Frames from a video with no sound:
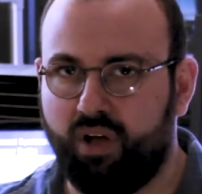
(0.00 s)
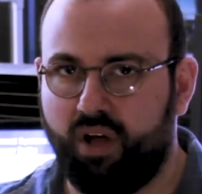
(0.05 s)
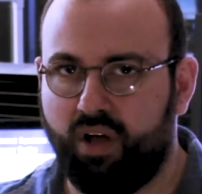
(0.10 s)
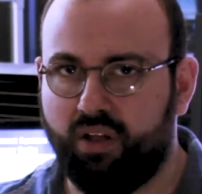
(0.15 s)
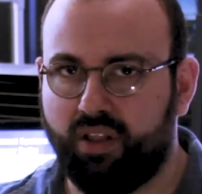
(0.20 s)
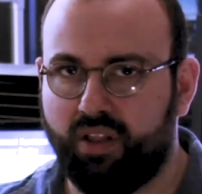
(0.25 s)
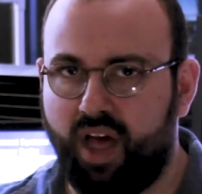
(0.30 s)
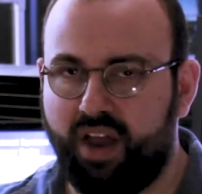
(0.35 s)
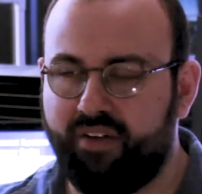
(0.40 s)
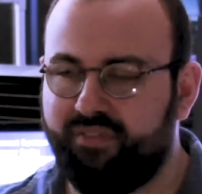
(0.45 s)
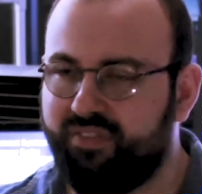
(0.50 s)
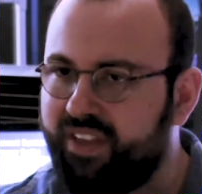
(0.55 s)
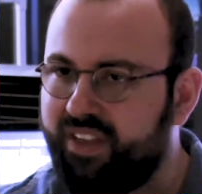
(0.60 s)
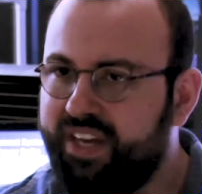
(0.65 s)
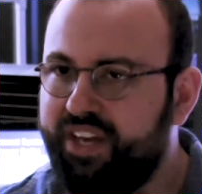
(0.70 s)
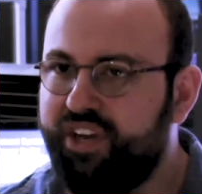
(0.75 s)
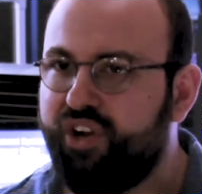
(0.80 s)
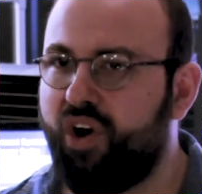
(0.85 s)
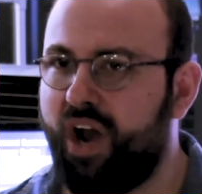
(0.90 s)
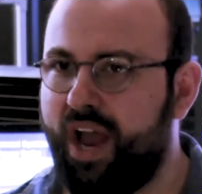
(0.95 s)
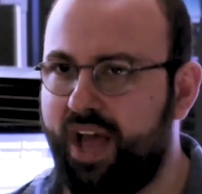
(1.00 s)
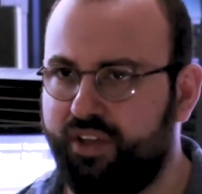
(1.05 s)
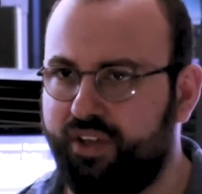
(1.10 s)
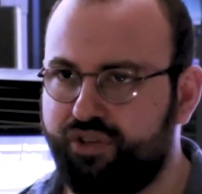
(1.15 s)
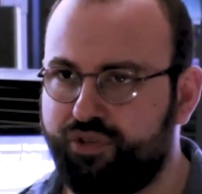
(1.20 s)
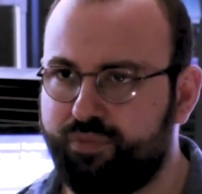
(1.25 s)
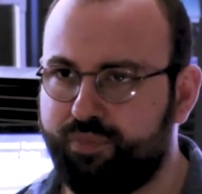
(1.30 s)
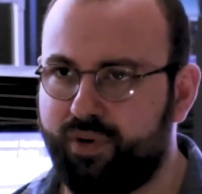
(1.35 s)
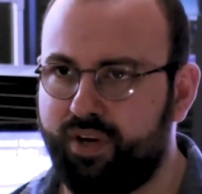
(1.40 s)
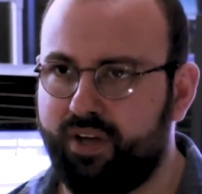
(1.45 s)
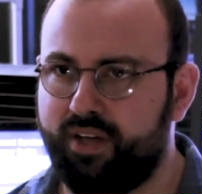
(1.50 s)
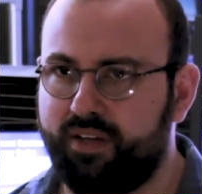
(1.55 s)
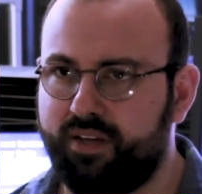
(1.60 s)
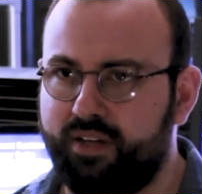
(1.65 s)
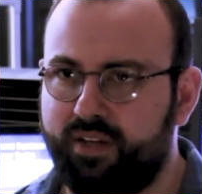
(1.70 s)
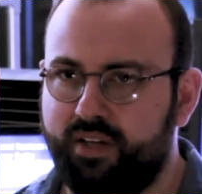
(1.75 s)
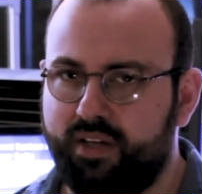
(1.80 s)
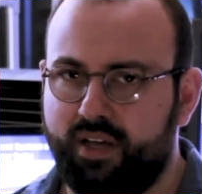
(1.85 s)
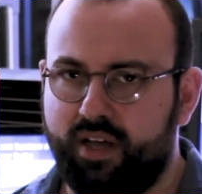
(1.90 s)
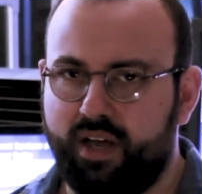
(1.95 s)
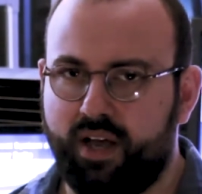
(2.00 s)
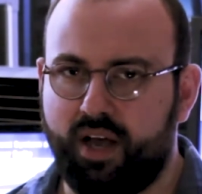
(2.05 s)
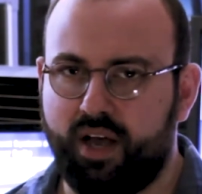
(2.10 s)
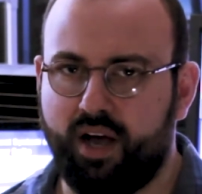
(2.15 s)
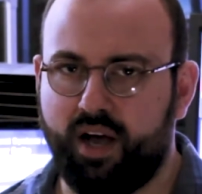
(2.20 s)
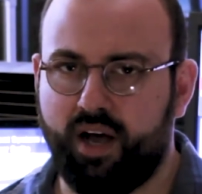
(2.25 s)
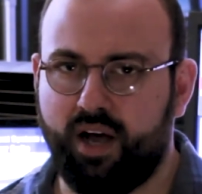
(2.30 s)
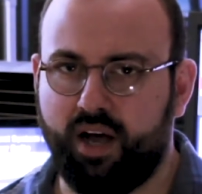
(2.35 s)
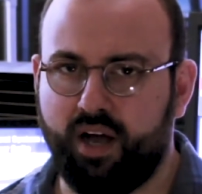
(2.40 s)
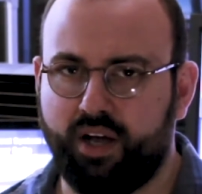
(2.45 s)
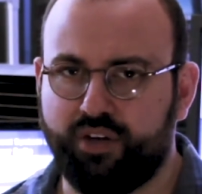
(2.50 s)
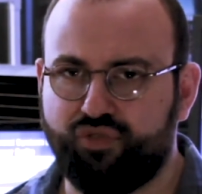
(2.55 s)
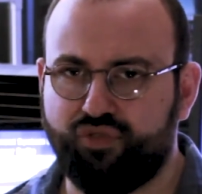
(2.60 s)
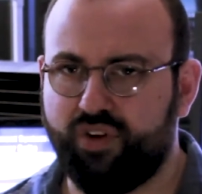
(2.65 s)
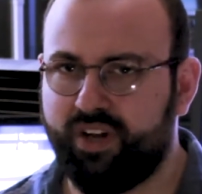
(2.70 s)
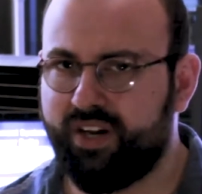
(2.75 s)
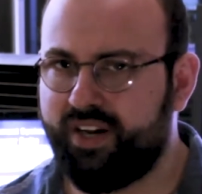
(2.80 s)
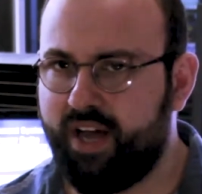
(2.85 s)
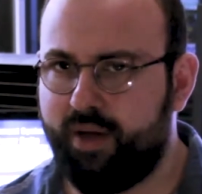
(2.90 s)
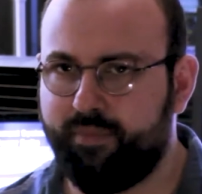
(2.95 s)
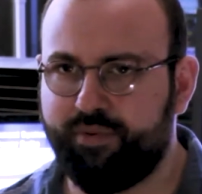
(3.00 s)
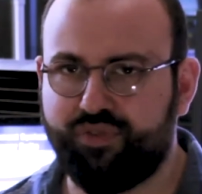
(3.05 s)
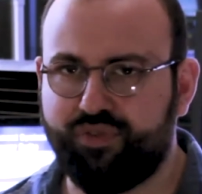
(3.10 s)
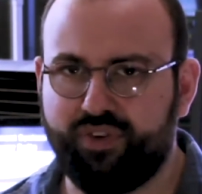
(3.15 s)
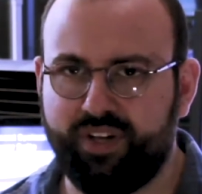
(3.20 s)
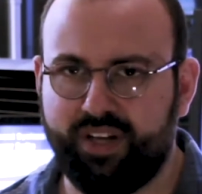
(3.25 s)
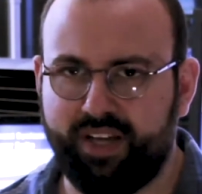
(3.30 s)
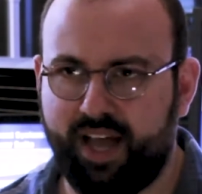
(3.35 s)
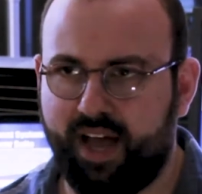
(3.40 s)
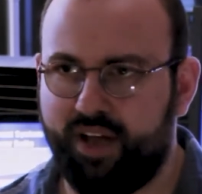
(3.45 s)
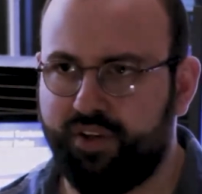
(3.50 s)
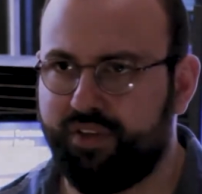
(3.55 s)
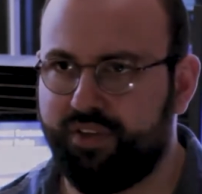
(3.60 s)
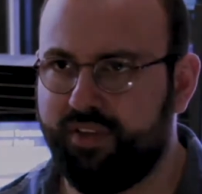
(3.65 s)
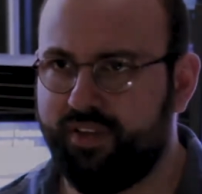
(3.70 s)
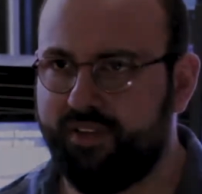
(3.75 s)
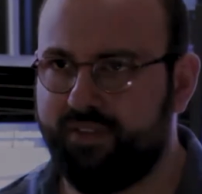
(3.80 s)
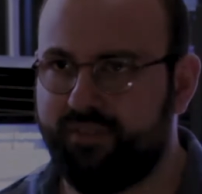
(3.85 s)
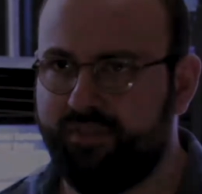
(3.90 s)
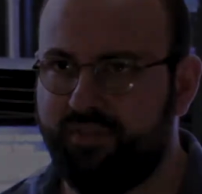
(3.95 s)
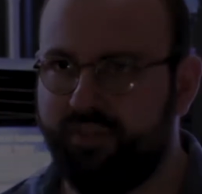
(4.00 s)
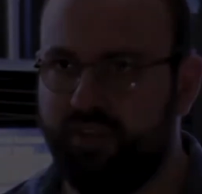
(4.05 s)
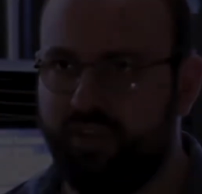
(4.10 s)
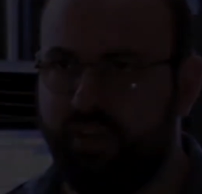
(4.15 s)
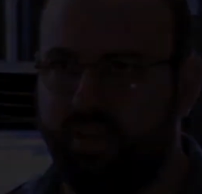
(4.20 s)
a lot of linear algebra, trigonometry, calculus.